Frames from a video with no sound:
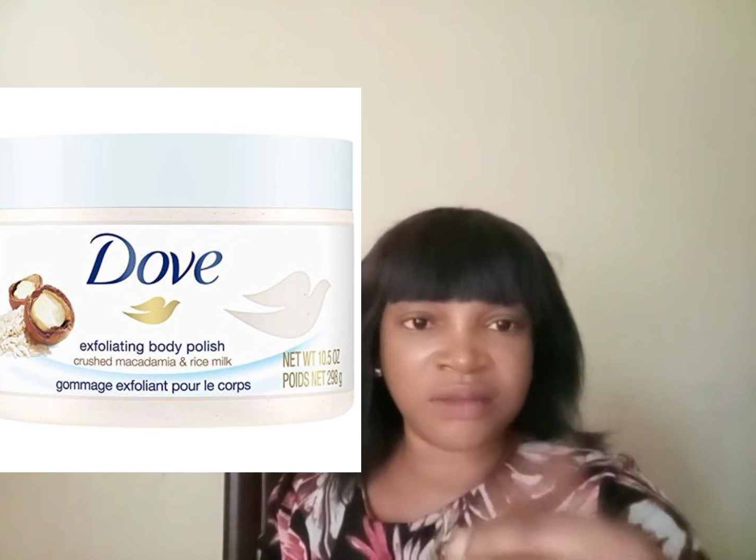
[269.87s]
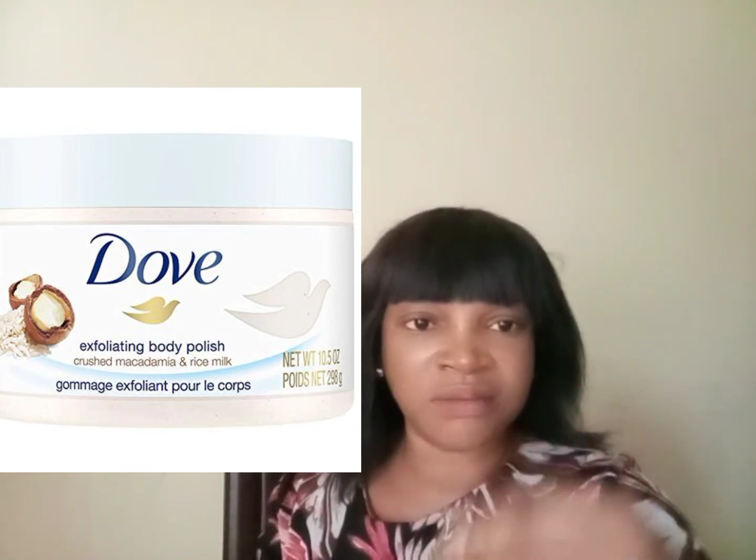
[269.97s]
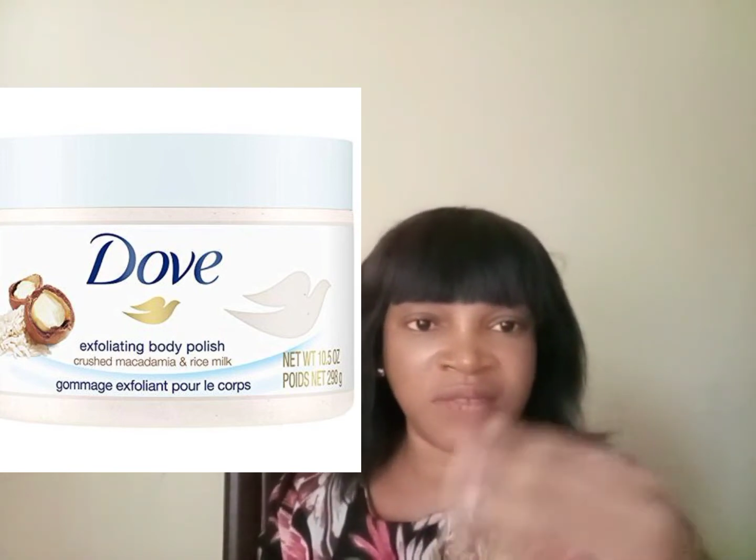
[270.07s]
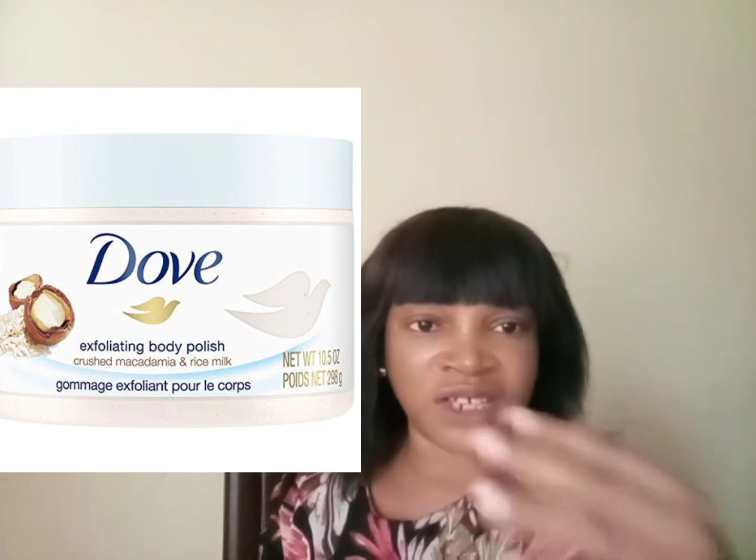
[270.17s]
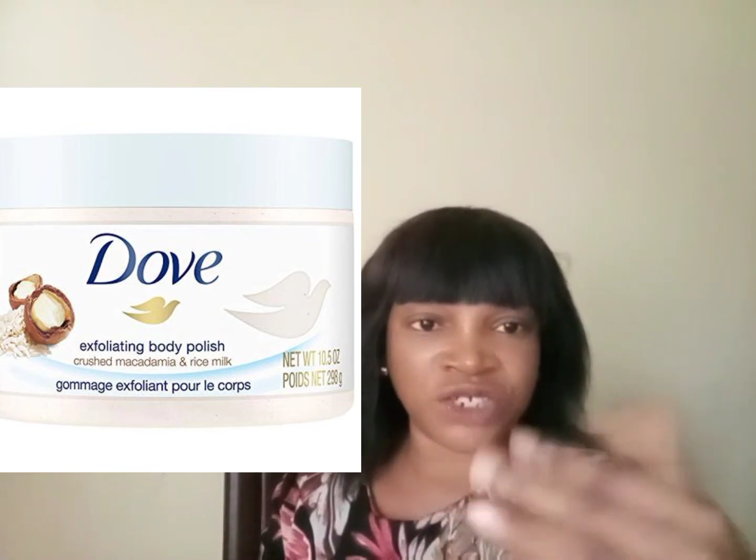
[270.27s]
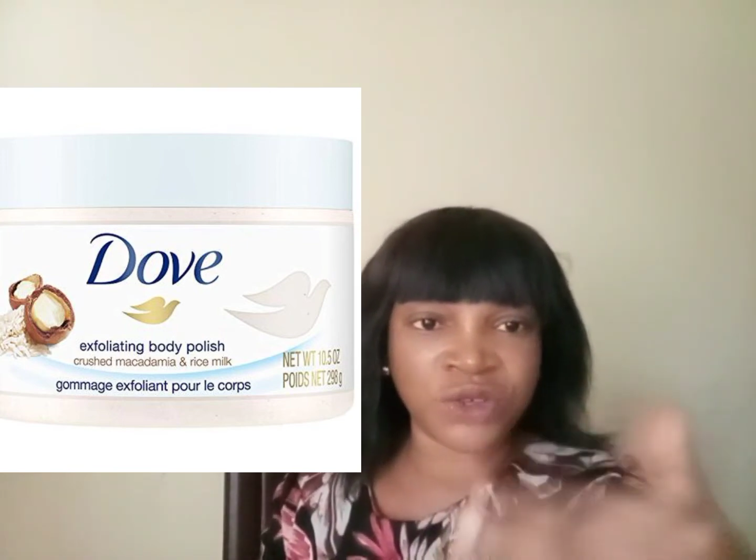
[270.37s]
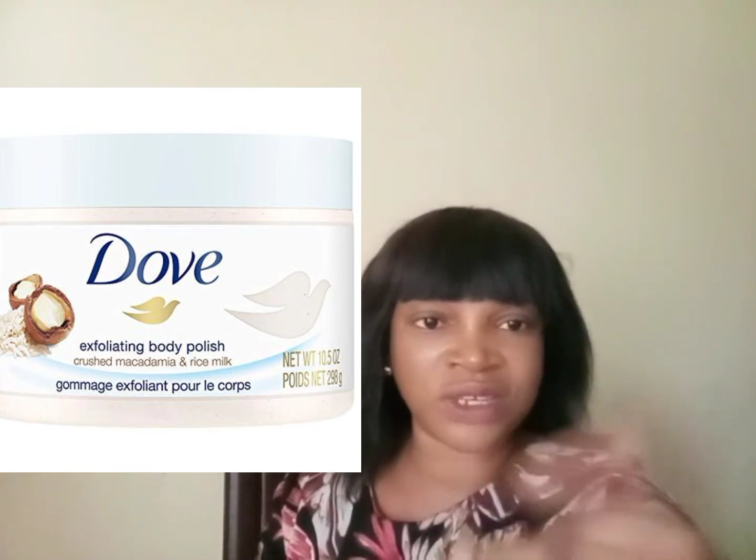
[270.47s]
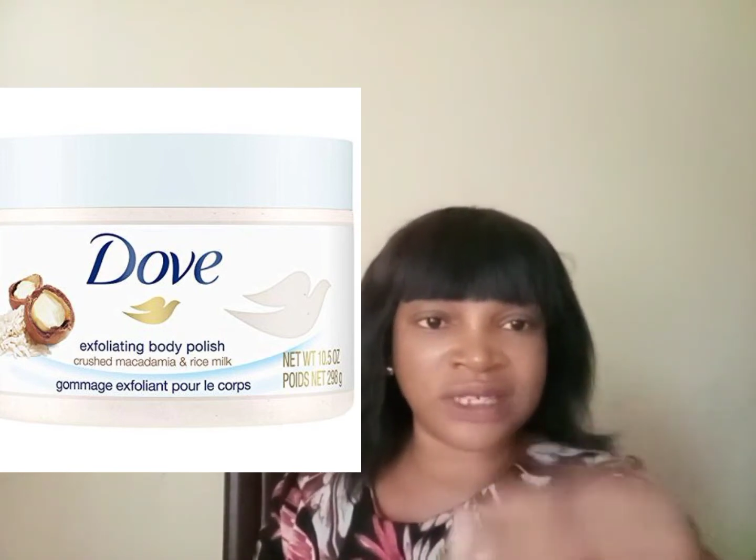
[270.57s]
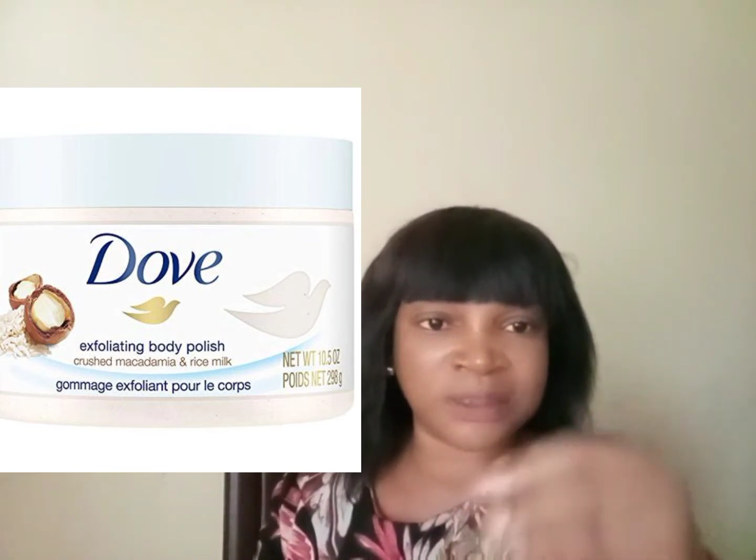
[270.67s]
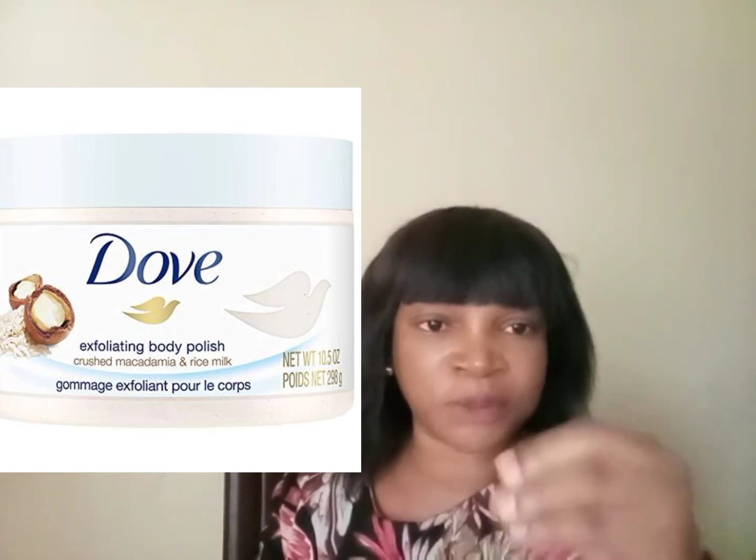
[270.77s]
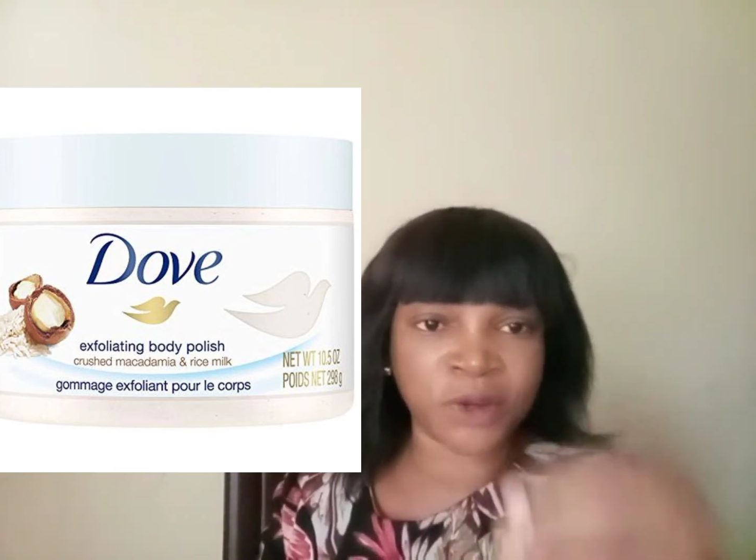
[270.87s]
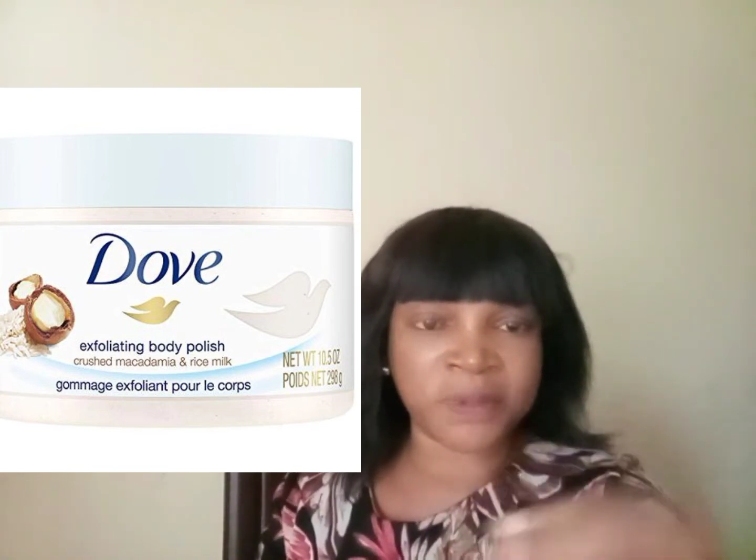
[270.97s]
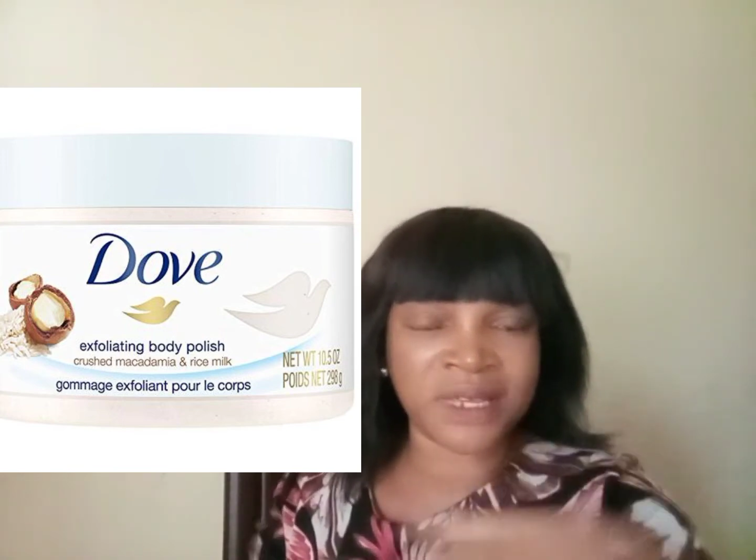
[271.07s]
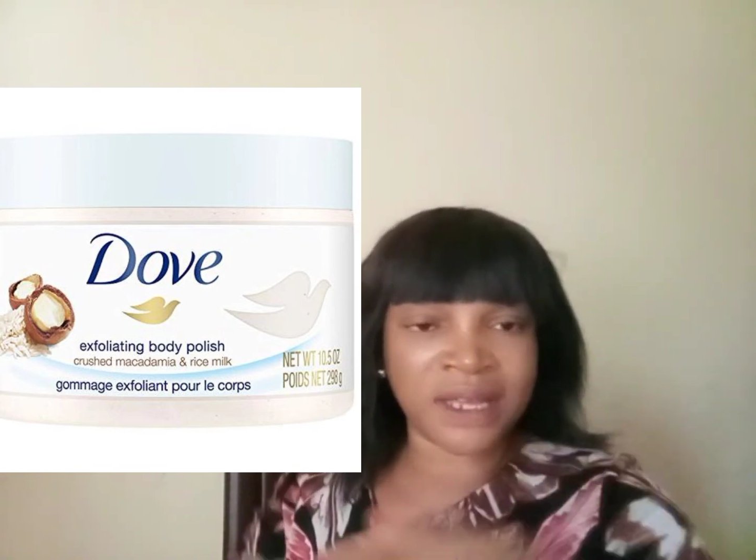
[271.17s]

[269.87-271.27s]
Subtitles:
make sure it properly